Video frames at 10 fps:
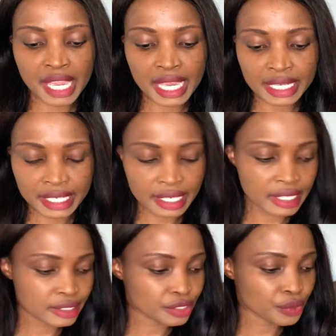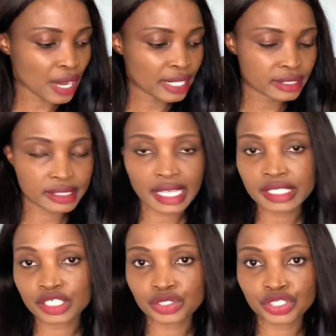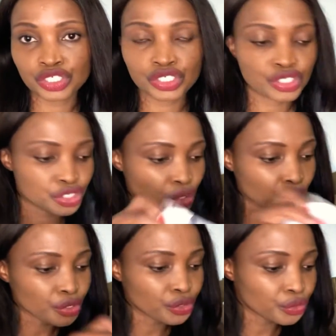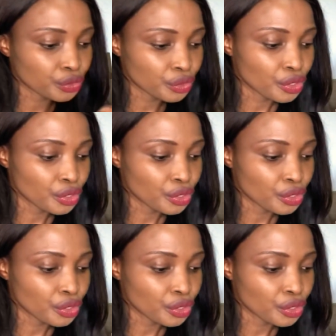earlier, so I decided to just show you.